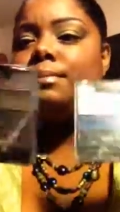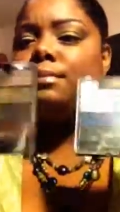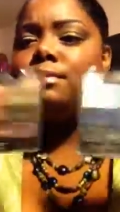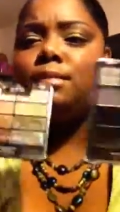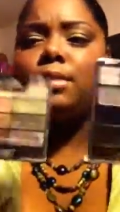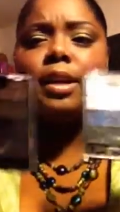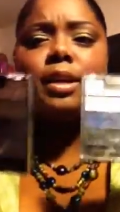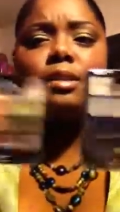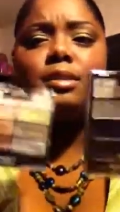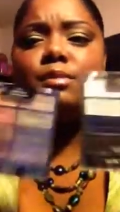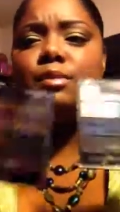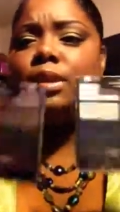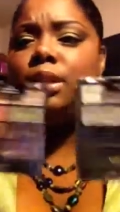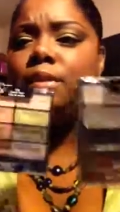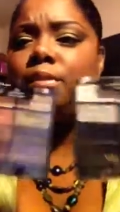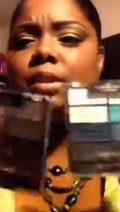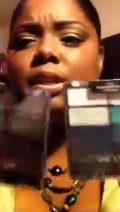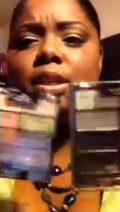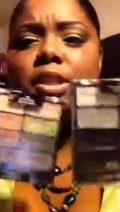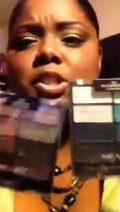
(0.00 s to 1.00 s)
They're
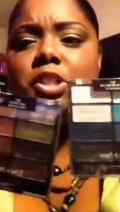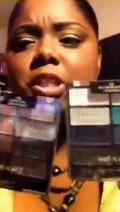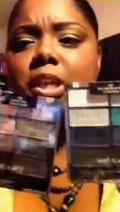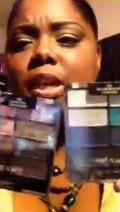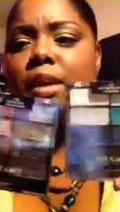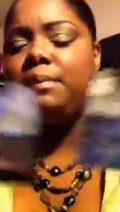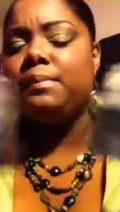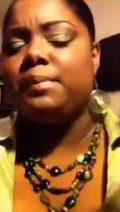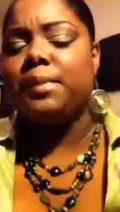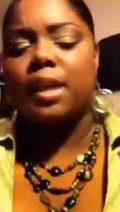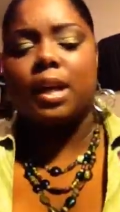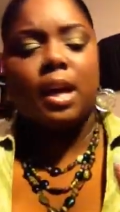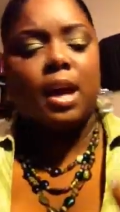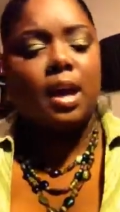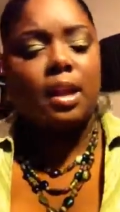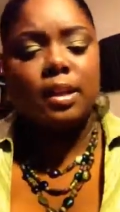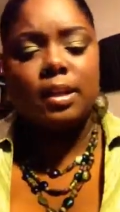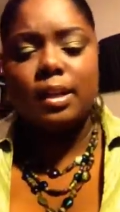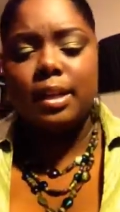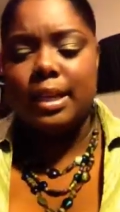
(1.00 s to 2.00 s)
really cheap. The
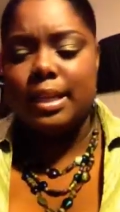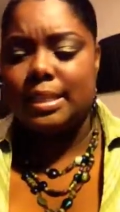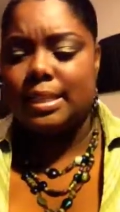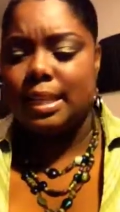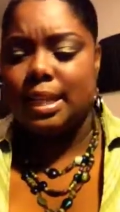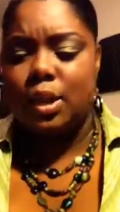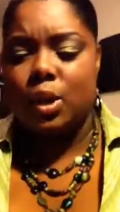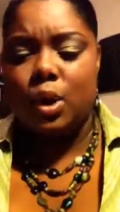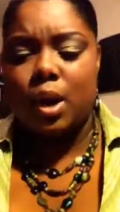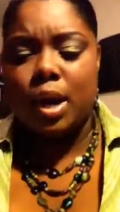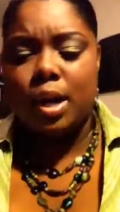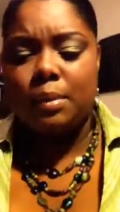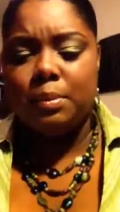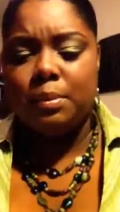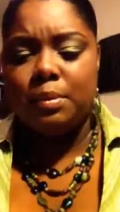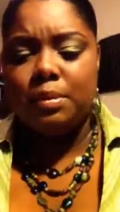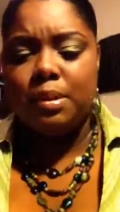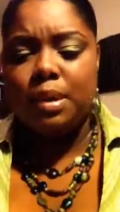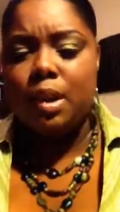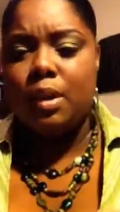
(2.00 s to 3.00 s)
color is
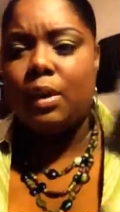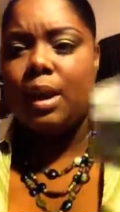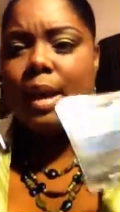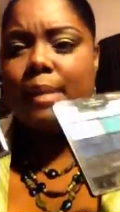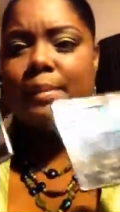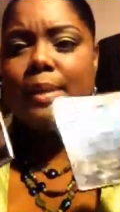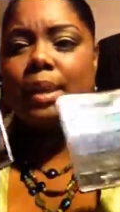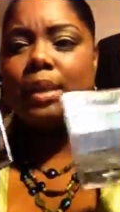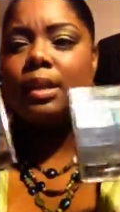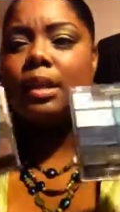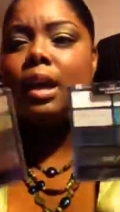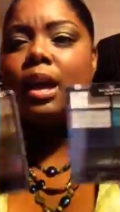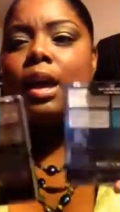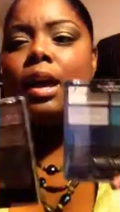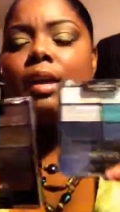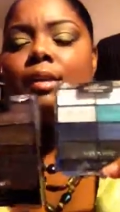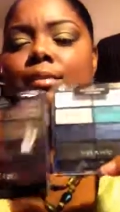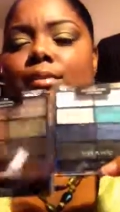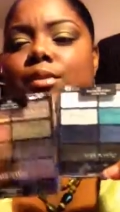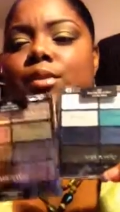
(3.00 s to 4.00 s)
incredible though. I mean,
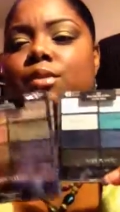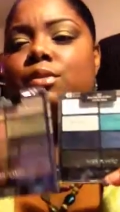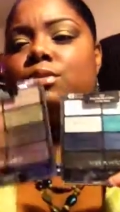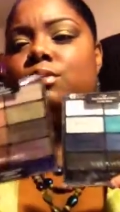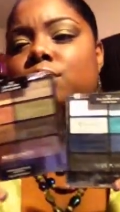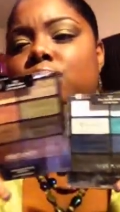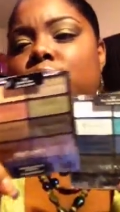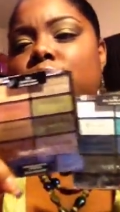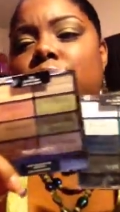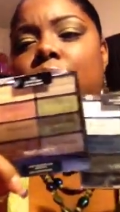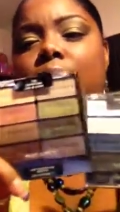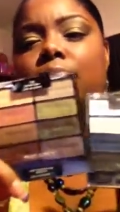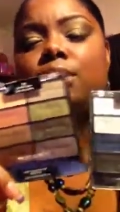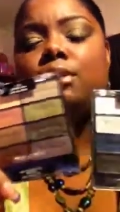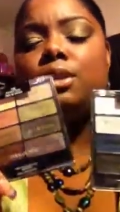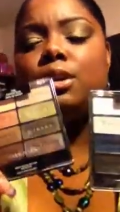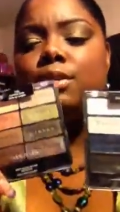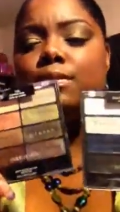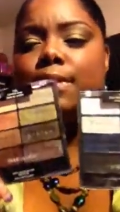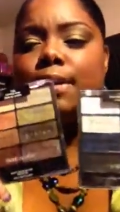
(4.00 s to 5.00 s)
I don't
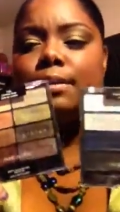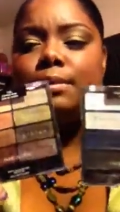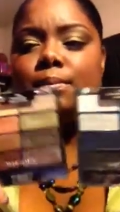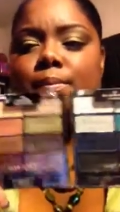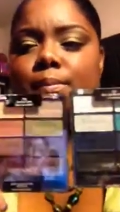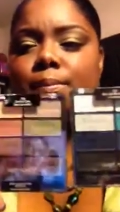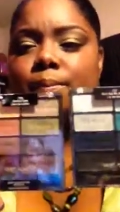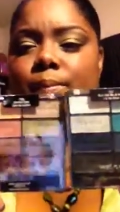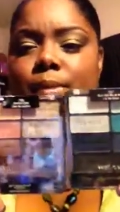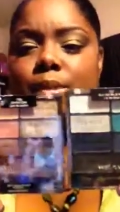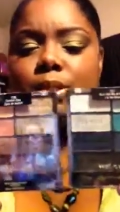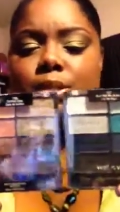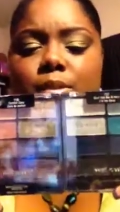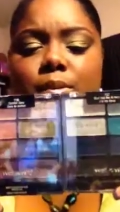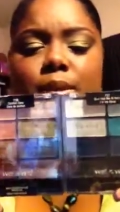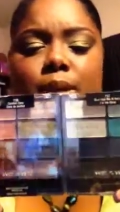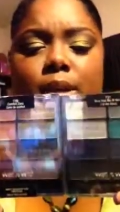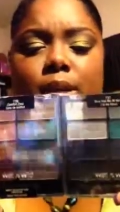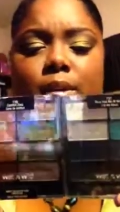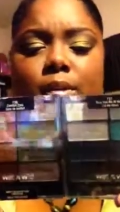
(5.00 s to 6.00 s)
know if I was
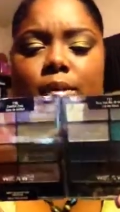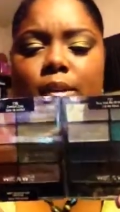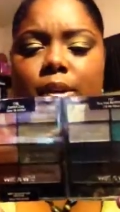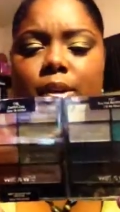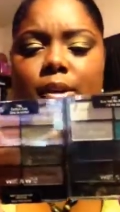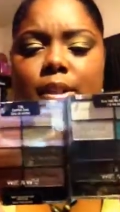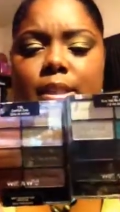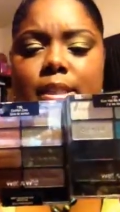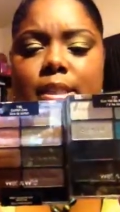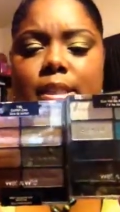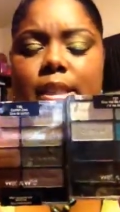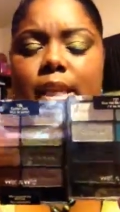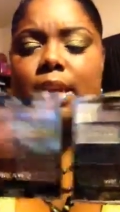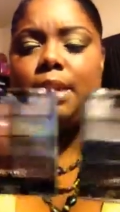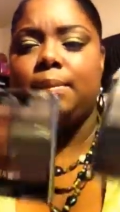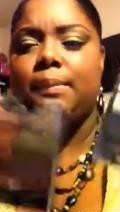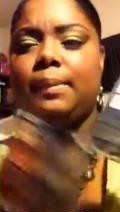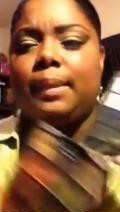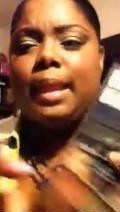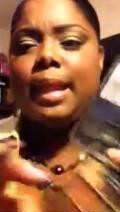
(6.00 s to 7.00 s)
doing it or you could
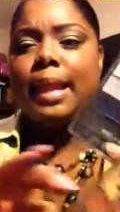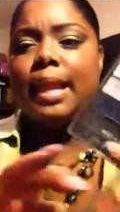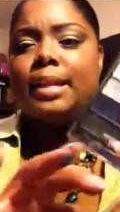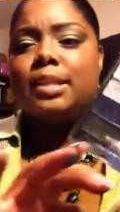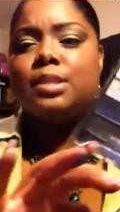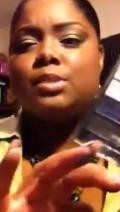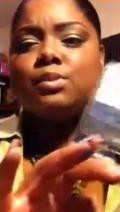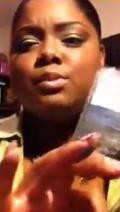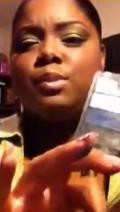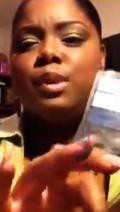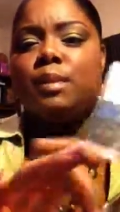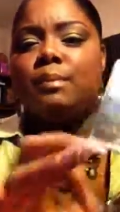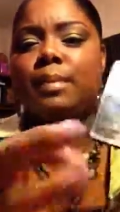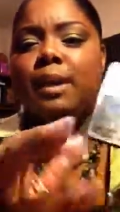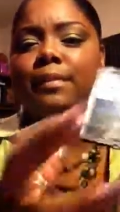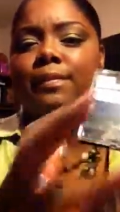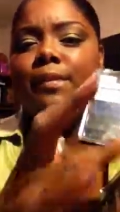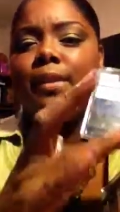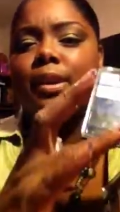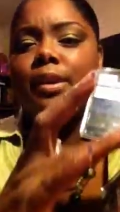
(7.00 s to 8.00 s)
see, like I just rubbed
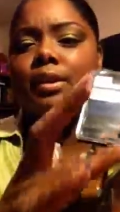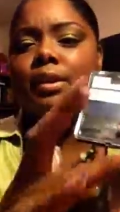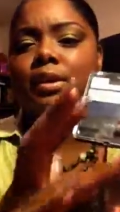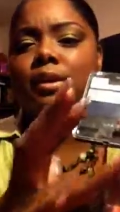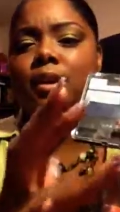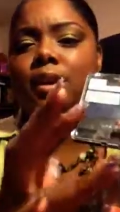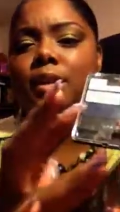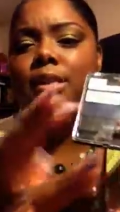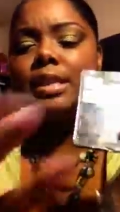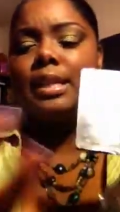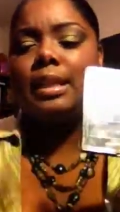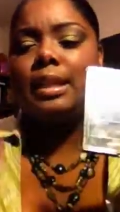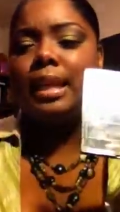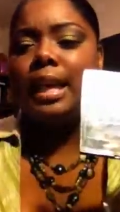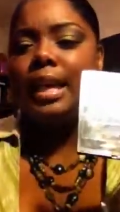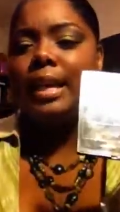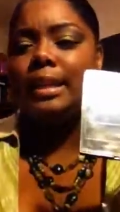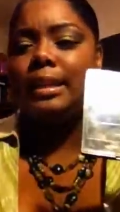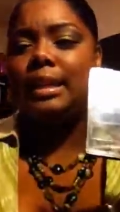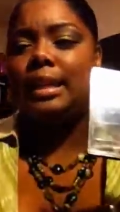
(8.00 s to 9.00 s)
my finger across it
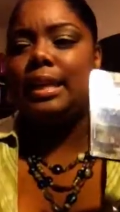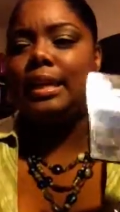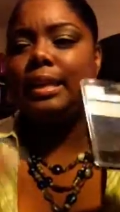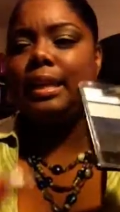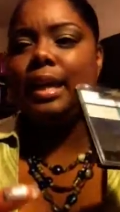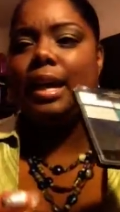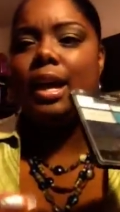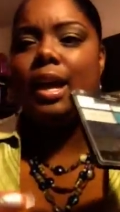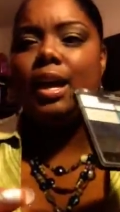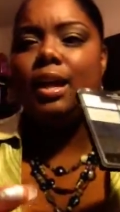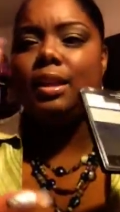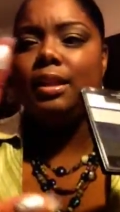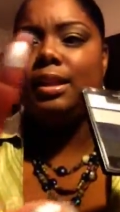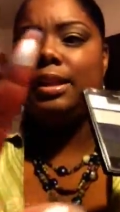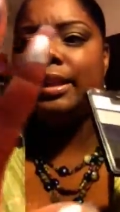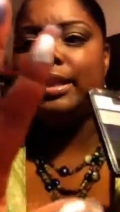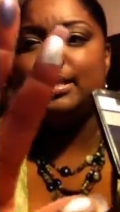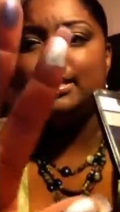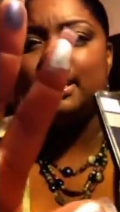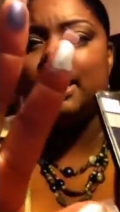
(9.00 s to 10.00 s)
lightly and the color
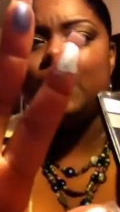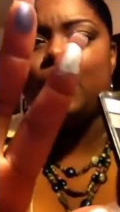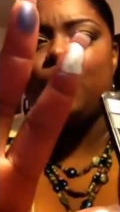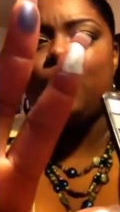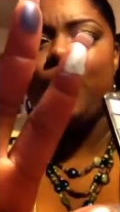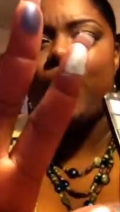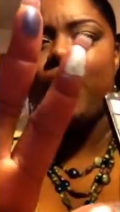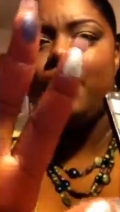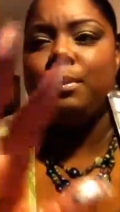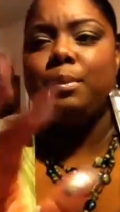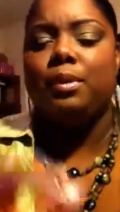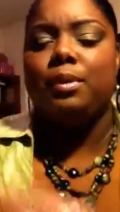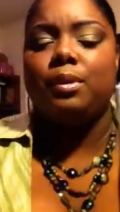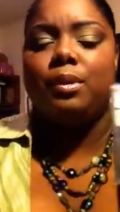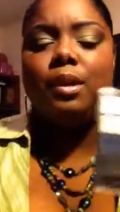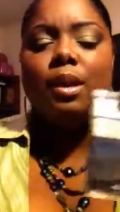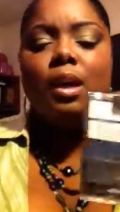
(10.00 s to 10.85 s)
is incredible.